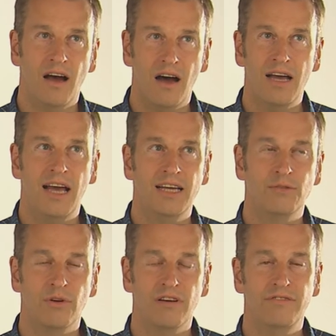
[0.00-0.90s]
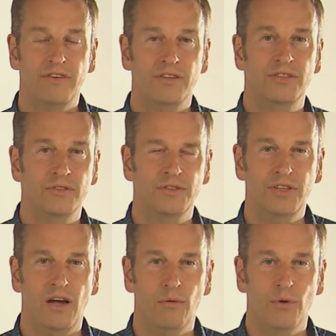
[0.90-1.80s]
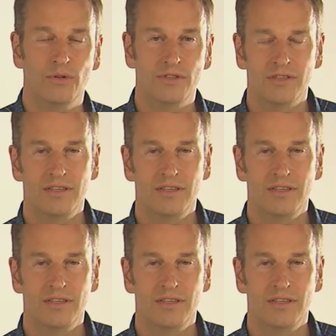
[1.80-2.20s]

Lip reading: I had when I first saw Star Wars.